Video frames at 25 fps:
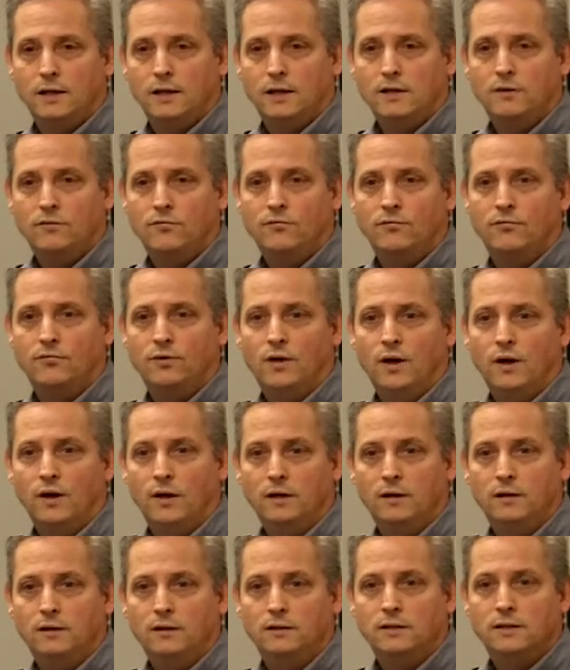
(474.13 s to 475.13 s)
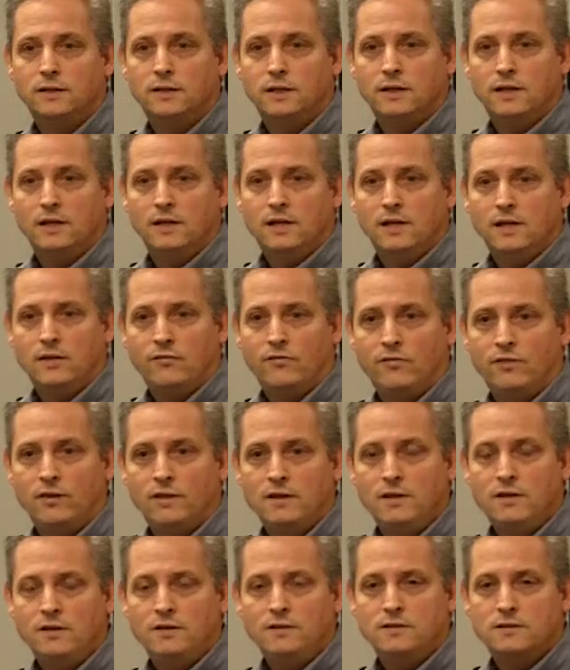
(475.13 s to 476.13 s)
If
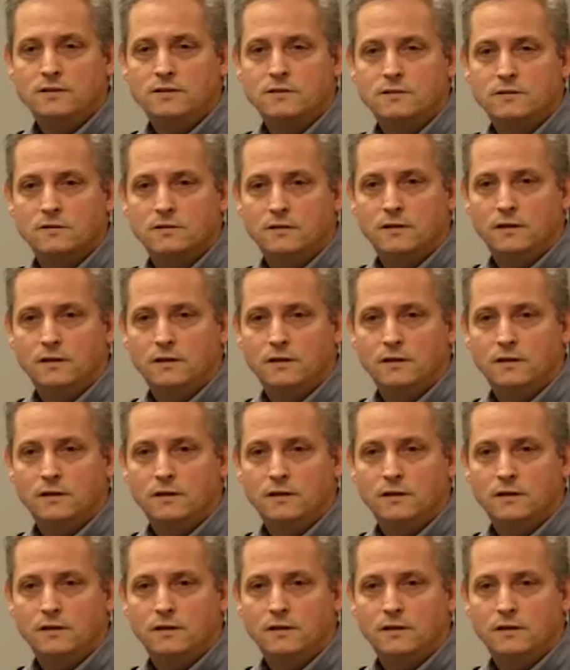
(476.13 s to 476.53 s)
these